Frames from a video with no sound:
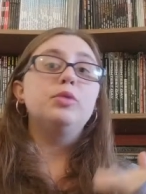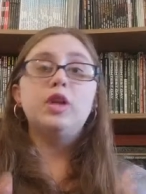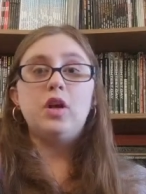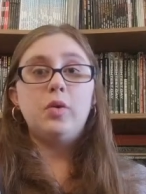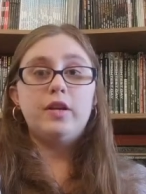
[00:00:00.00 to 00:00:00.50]

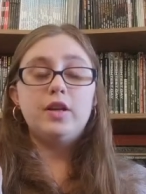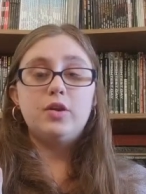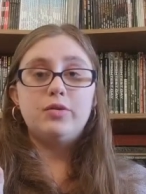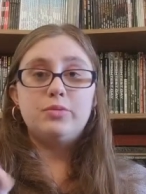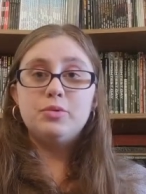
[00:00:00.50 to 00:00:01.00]
pretty quickly
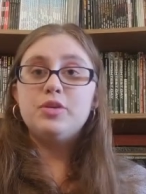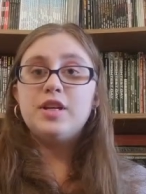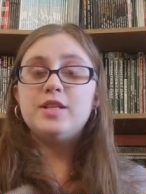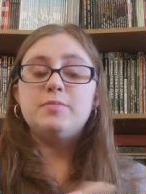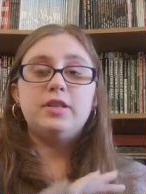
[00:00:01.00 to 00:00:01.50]
go through
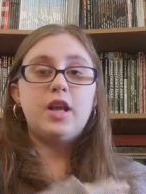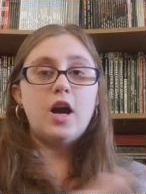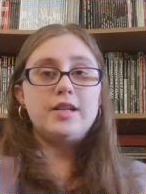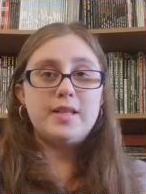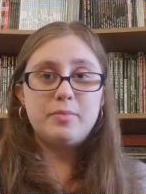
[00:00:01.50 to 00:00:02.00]
these, but they
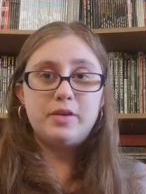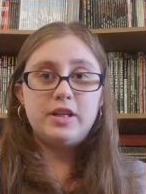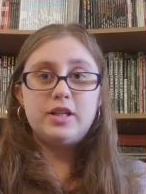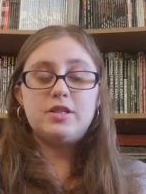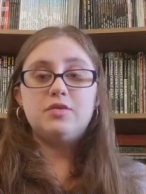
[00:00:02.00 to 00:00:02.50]
are
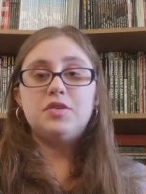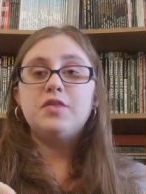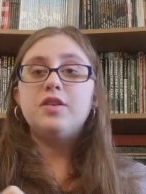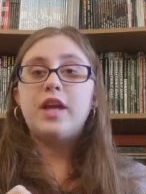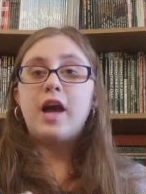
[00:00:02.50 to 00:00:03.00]
separated into three
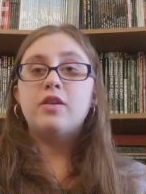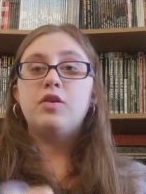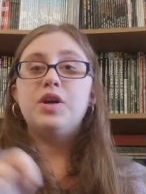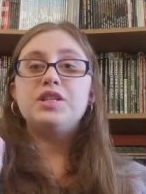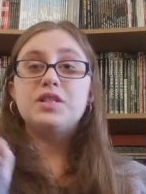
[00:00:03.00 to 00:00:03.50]
different categories.